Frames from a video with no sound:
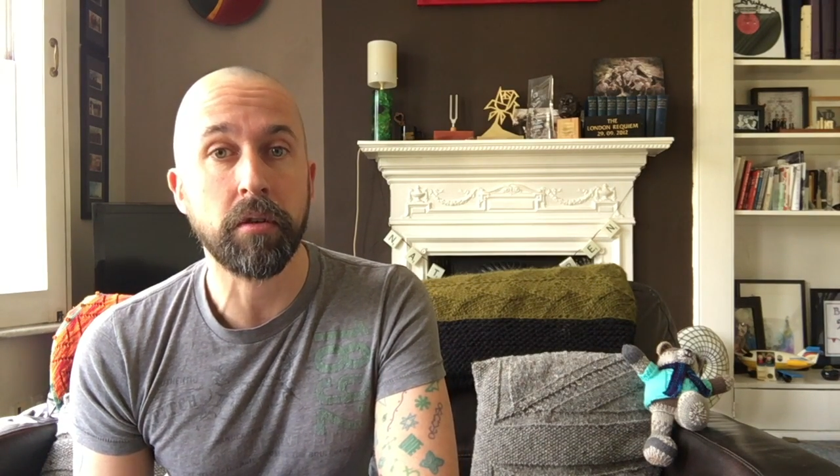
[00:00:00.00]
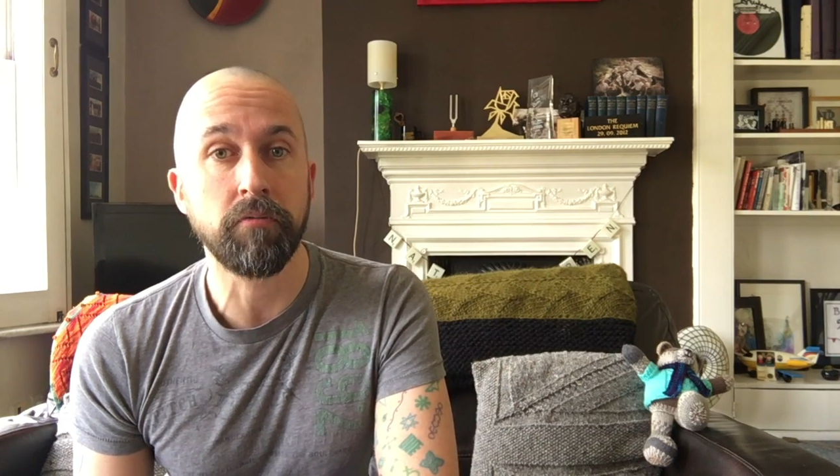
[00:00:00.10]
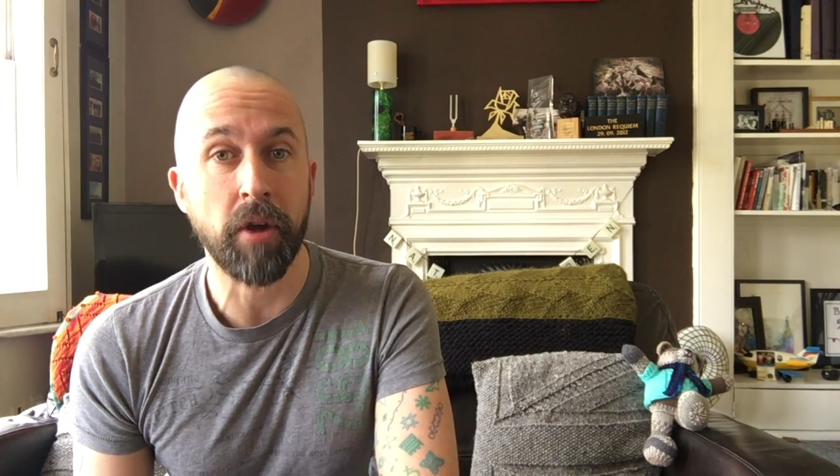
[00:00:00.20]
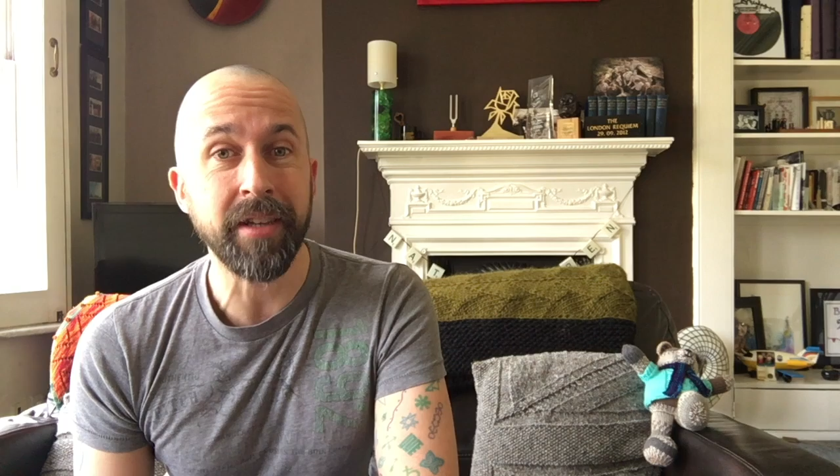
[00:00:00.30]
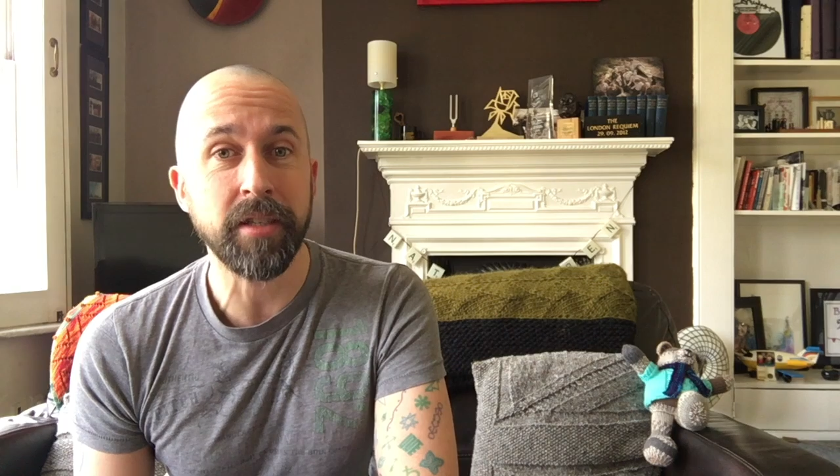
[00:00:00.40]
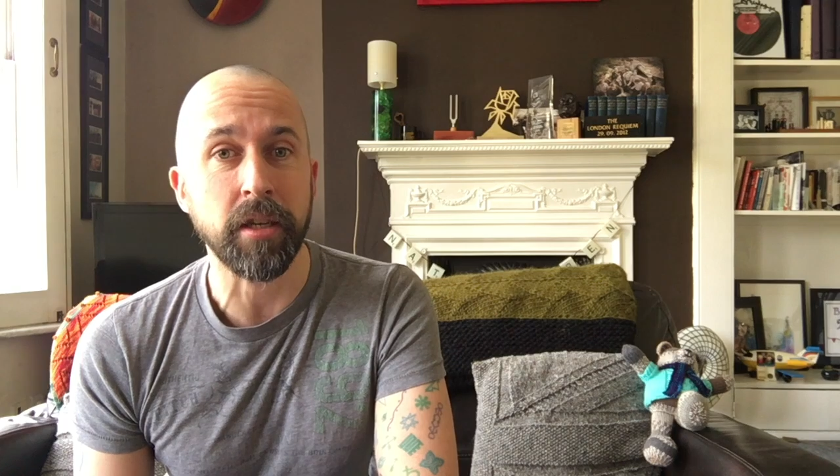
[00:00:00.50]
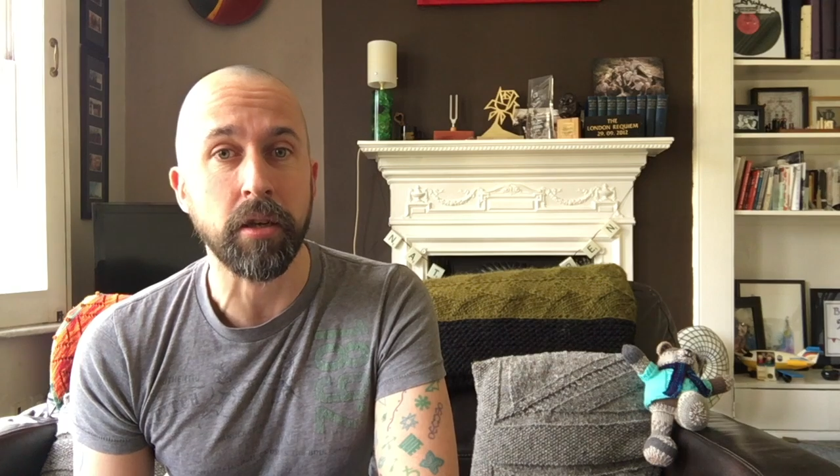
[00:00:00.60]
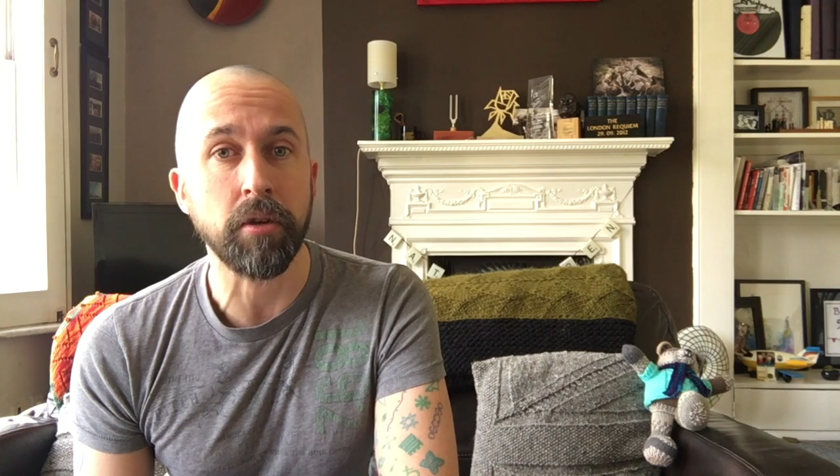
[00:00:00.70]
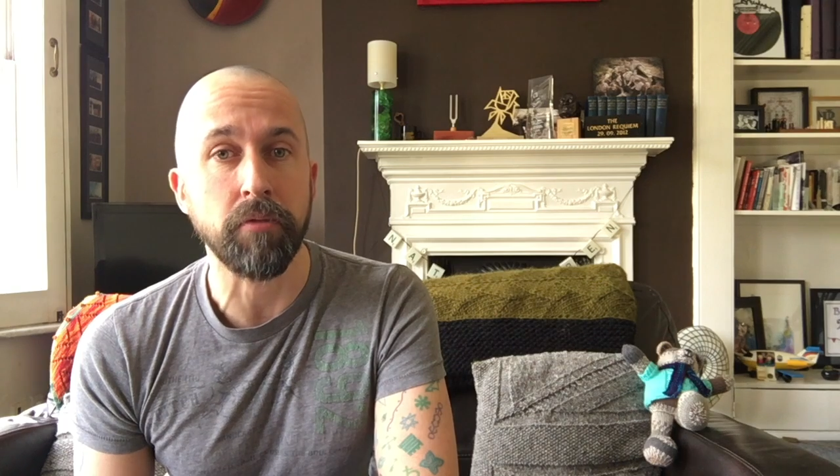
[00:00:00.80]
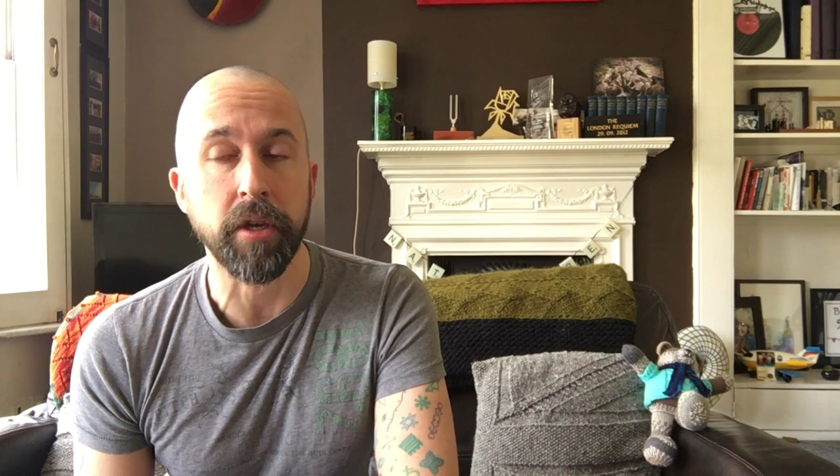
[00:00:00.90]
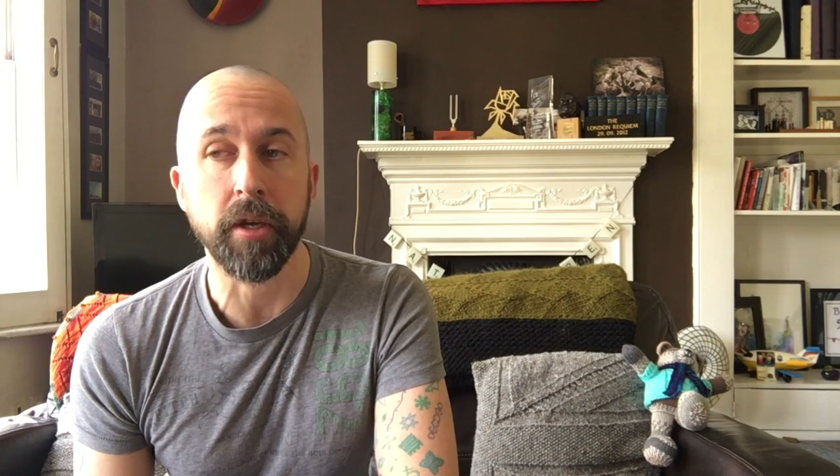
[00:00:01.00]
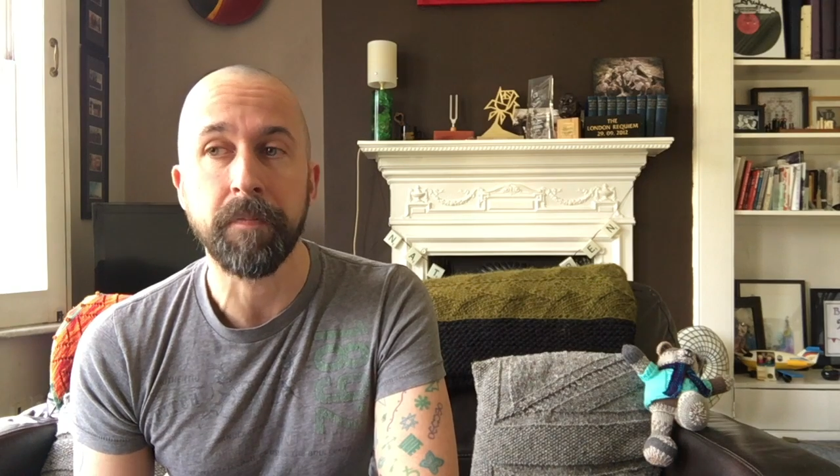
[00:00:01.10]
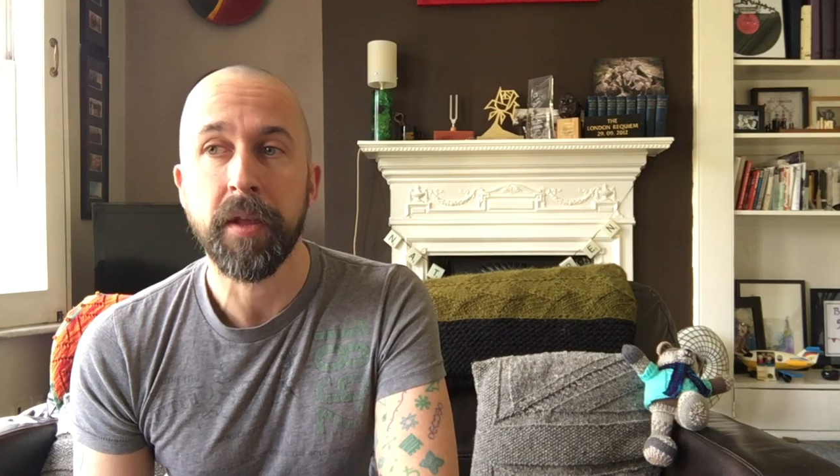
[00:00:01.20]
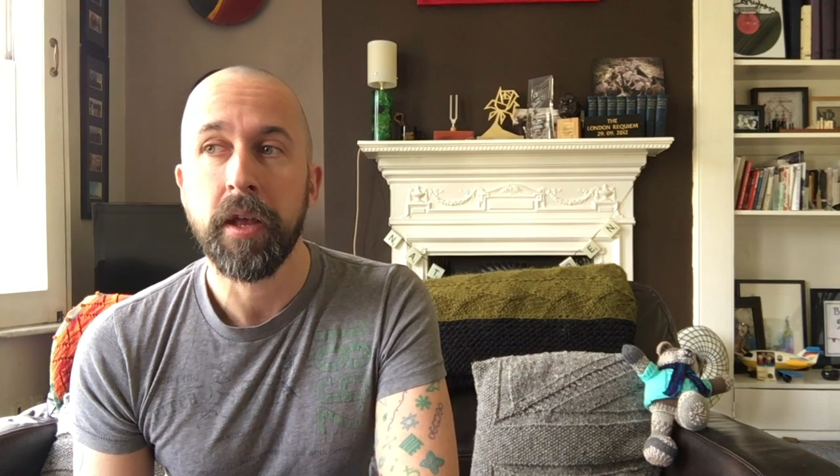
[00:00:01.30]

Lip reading: writing career.